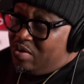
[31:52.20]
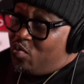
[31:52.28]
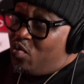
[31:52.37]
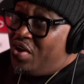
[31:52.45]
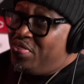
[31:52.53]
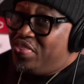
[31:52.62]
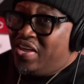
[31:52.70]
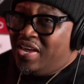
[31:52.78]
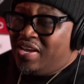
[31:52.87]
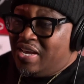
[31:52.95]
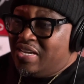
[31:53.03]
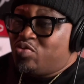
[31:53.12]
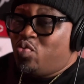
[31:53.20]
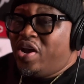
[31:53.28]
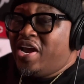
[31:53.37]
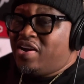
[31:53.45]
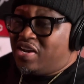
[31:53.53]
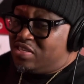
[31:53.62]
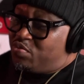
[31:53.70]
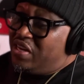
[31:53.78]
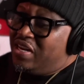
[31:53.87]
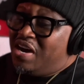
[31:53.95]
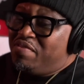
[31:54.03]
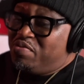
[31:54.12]
one thing, it's weird because we
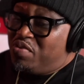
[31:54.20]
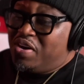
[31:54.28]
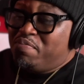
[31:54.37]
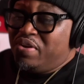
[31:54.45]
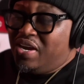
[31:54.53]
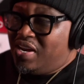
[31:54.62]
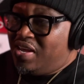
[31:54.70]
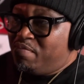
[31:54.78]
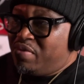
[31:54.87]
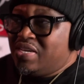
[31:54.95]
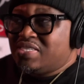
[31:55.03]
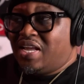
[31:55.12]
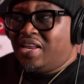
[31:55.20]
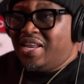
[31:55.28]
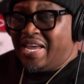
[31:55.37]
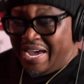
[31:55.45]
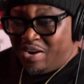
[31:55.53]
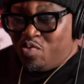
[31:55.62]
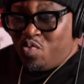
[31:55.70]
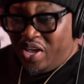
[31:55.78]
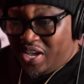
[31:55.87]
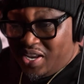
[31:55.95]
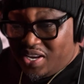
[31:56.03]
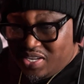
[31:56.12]
love it, we want to be in it, but there's a lot of
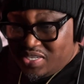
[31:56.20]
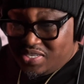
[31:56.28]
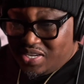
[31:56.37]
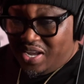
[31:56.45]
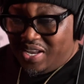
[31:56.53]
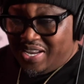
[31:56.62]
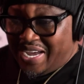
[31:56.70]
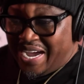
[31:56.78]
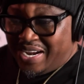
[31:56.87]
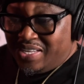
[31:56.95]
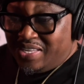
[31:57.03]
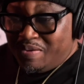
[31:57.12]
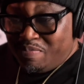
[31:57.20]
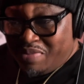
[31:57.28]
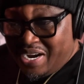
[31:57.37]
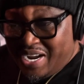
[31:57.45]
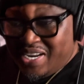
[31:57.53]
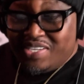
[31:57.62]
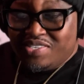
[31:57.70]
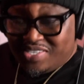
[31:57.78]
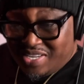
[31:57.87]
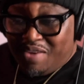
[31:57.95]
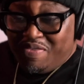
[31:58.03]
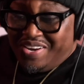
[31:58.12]
wickedness and a lot of demonic
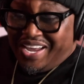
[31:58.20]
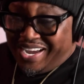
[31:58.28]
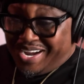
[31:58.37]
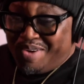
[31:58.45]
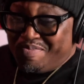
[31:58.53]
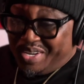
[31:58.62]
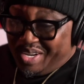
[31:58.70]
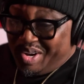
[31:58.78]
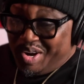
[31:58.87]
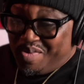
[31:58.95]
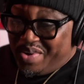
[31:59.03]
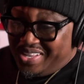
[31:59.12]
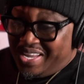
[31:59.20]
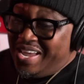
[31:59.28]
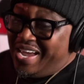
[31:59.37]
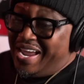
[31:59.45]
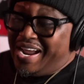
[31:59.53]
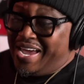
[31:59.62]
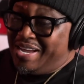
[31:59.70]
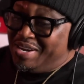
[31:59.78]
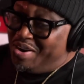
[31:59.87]
stuff that come along with, and I ain't